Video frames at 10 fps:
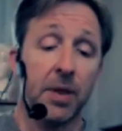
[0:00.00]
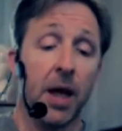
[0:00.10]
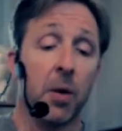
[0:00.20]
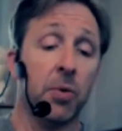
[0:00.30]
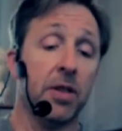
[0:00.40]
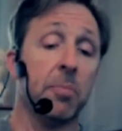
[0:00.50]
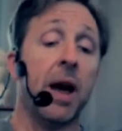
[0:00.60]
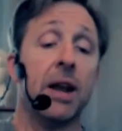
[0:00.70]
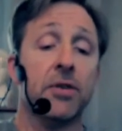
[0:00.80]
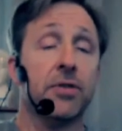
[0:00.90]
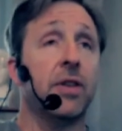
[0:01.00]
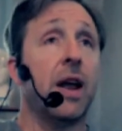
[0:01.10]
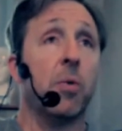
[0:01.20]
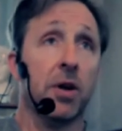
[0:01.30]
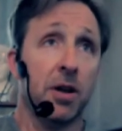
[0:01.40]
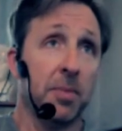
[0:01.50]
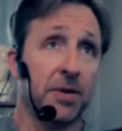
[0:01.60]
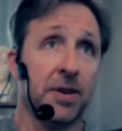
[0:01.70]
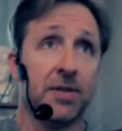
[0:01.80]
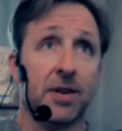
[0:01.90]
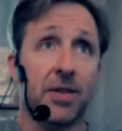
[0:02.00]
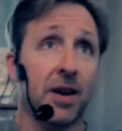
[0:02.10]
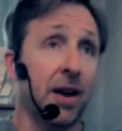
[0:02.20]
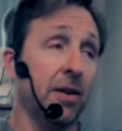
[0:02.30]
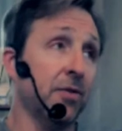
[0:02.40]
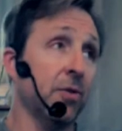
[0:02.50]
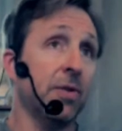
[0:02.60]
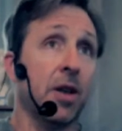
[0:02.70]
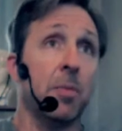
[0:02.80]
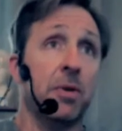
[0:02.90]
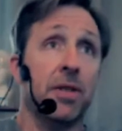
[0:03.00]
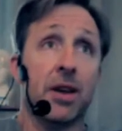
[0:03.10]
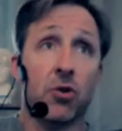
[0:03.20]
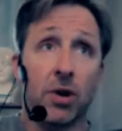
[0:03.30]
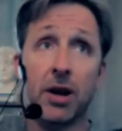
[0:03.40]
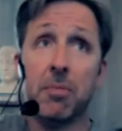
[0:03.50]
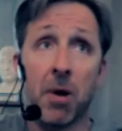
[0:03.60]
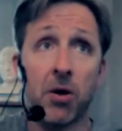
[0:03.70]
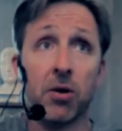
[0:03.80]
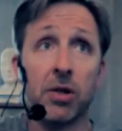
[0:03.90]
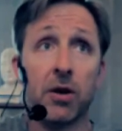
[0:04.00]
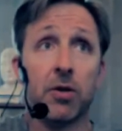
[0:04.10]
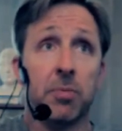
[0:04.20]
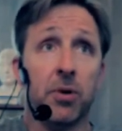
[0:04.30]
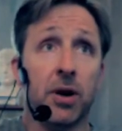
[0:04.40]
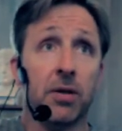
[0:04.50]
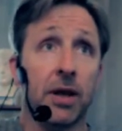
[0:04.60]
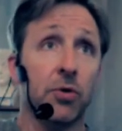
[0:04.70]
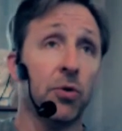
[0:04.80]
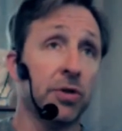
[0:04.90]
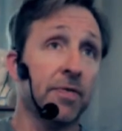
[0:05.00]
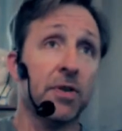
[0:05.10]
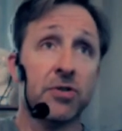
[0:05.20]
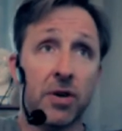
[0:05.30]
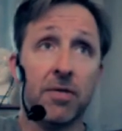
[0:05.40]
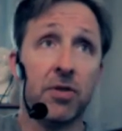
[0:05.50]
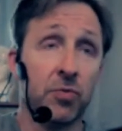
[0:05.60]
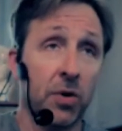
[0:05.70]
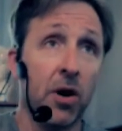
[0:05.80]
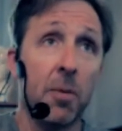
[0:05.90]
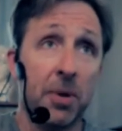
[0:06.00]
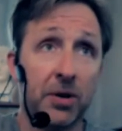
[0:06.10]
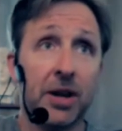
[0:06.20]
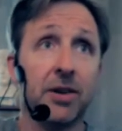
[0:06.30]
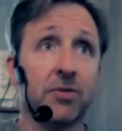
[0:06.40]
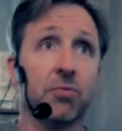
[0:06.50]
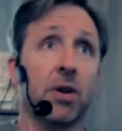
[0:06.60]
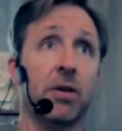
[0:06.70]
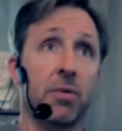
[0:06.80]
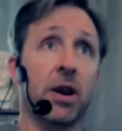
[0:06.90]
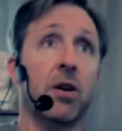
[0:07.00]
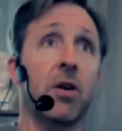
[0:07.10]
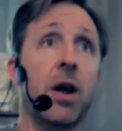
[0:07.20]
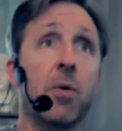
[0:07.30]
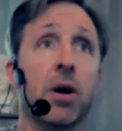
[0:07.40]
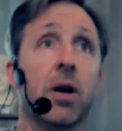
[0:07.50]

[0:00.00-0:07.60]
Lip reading: one of the pioneers in the networking business, and then I joined the company that created modern cloud computing. Like Google's first servers were in our buildings running on our network.